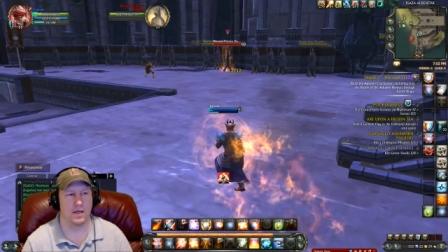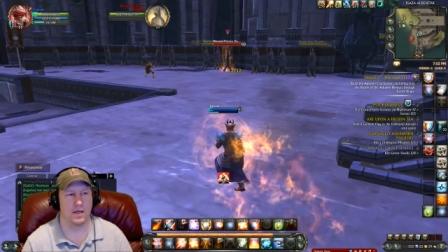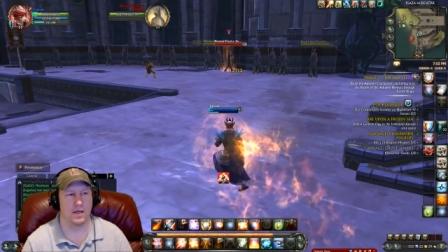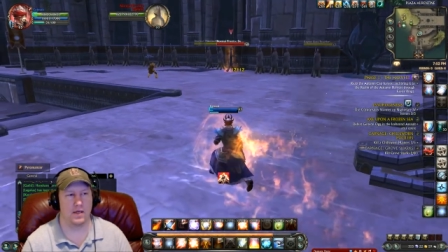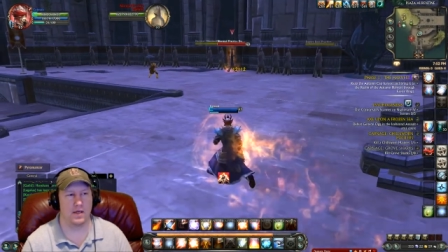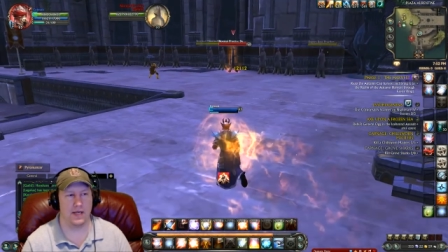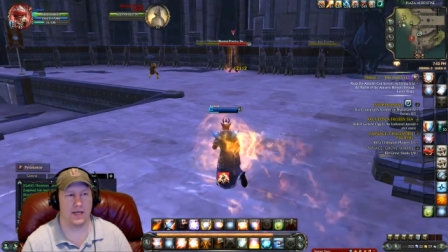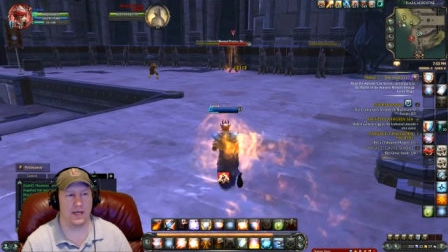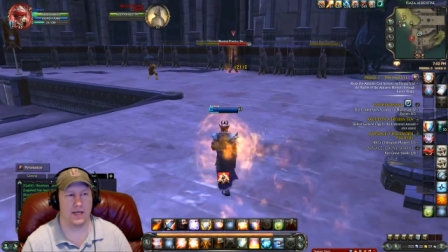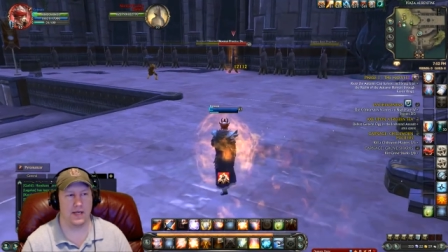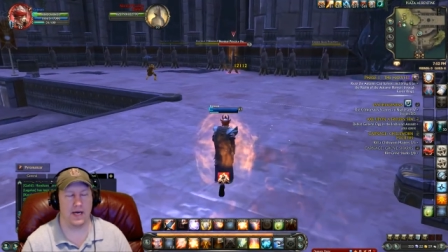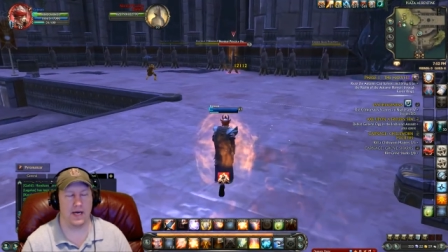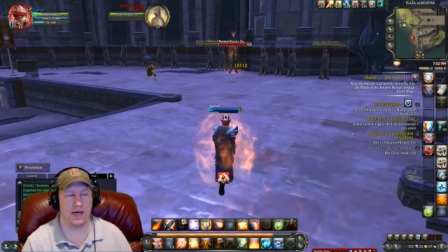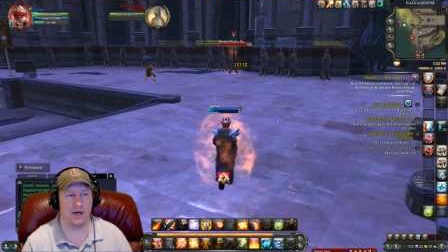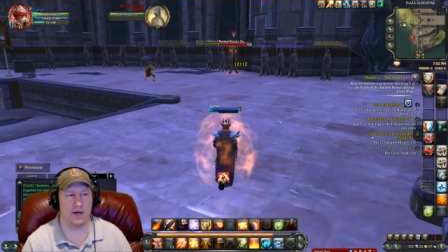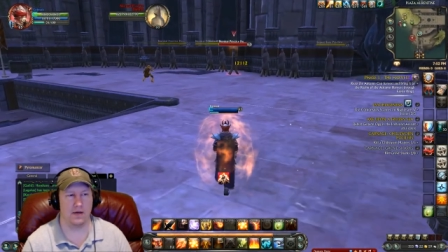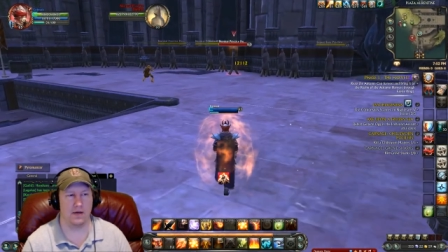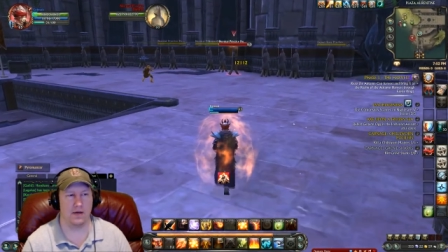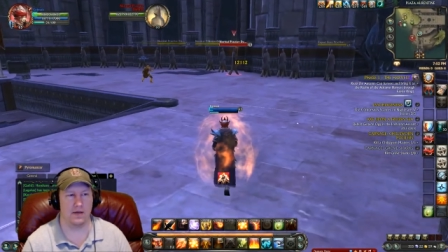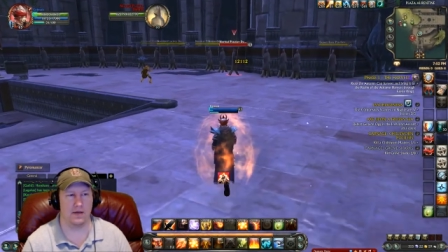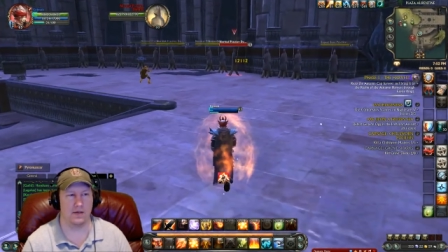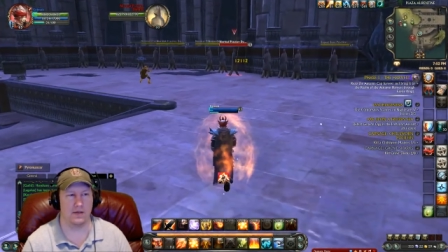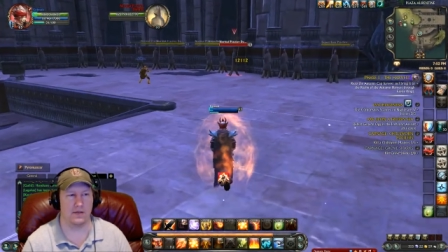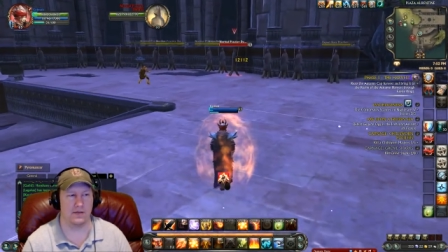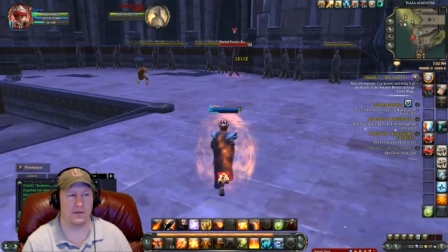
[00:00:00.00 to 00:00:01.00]

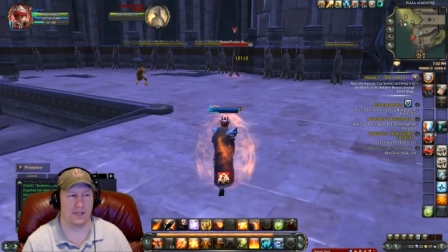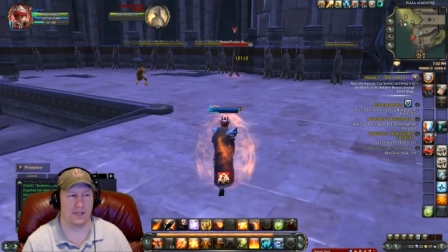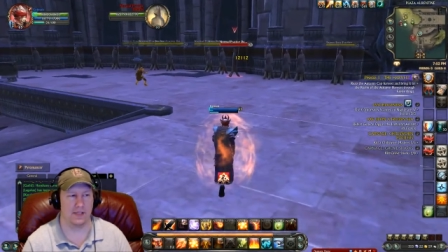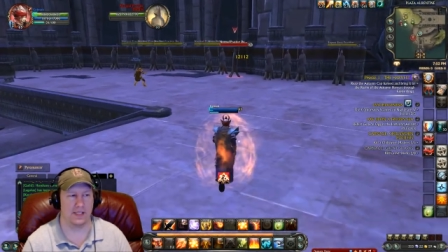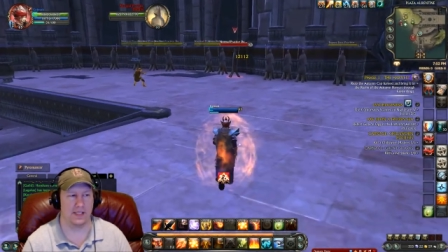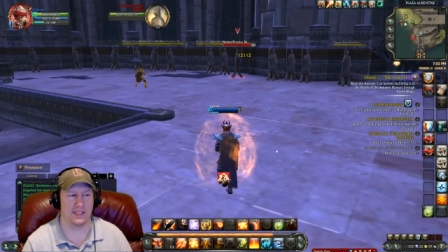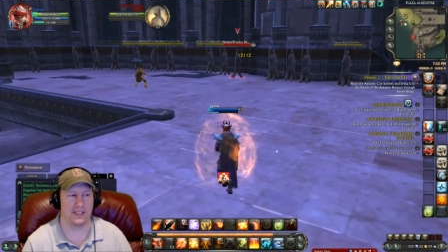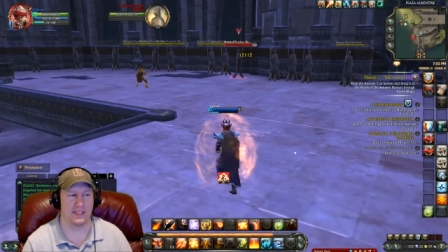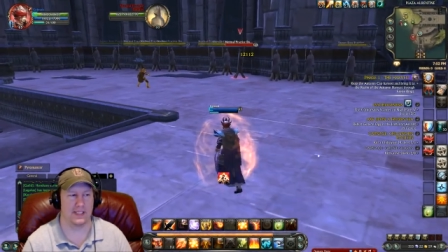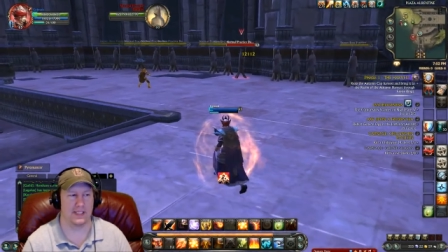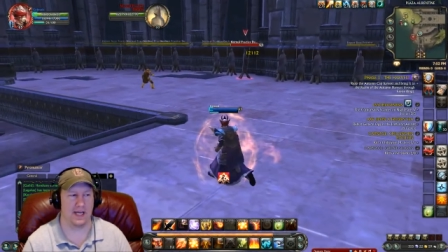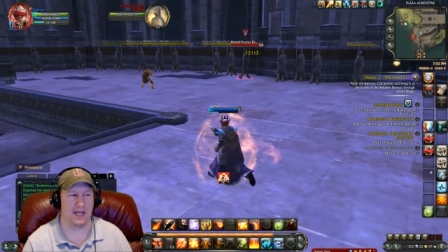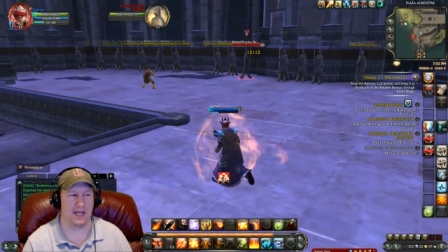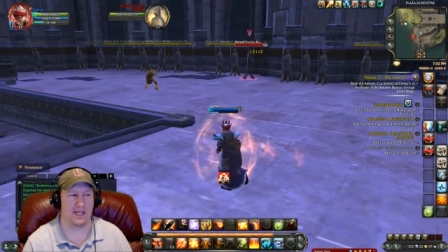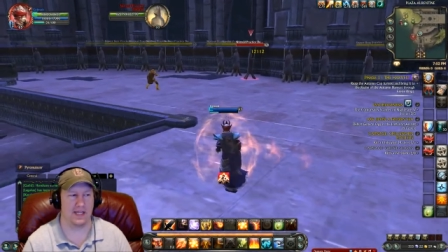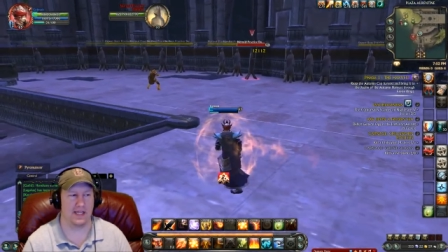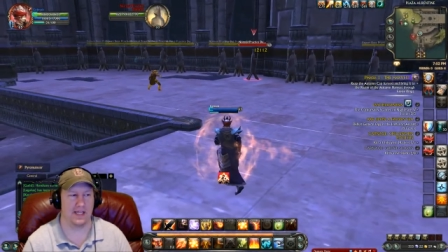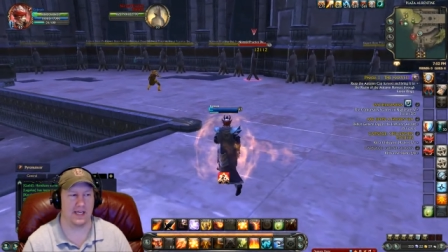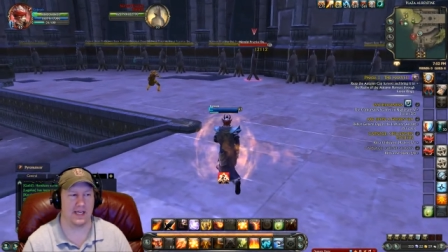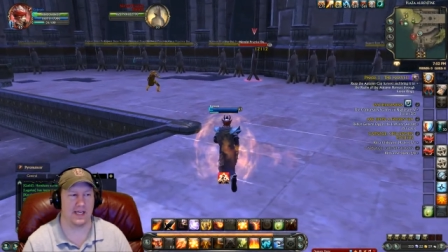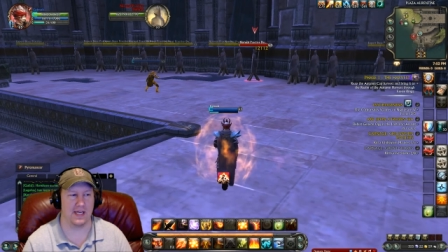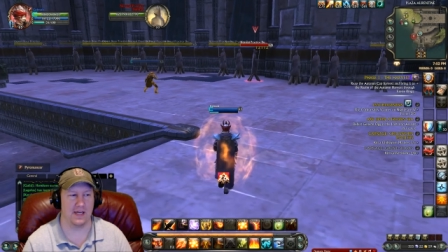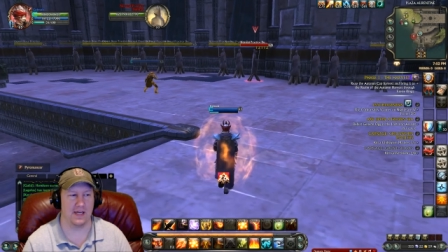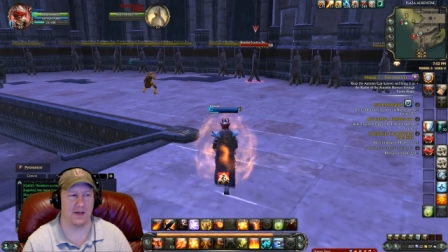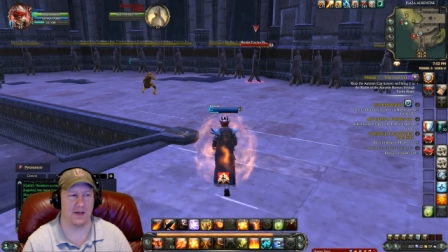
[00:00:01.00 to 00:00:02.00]
Now, let's say
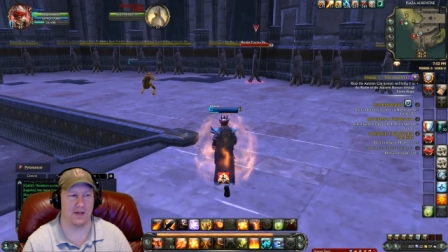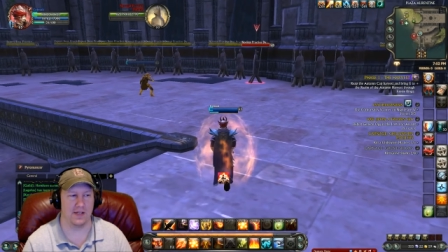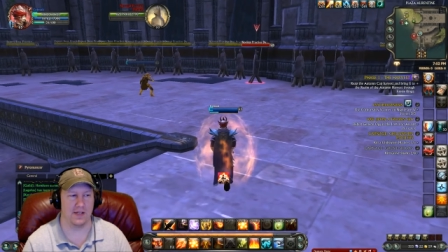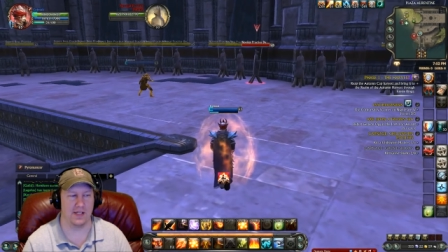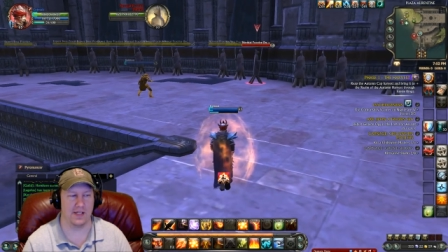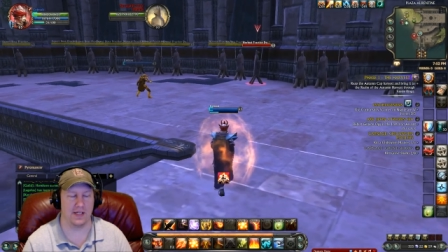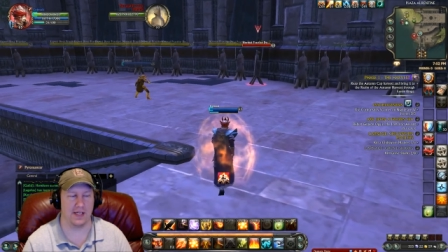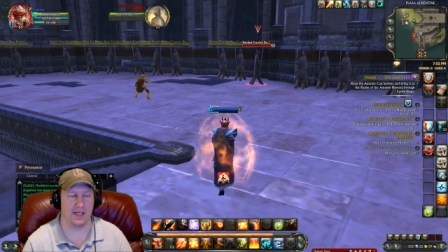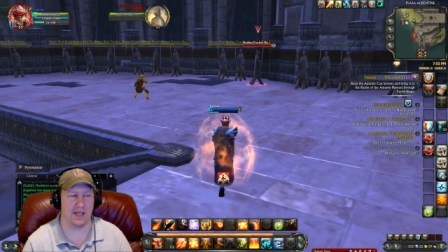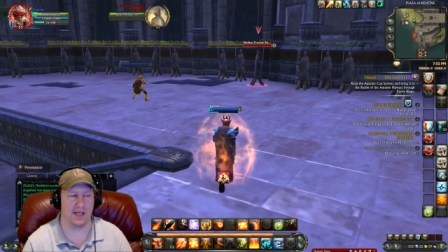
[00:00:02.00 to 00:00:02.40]
they get on you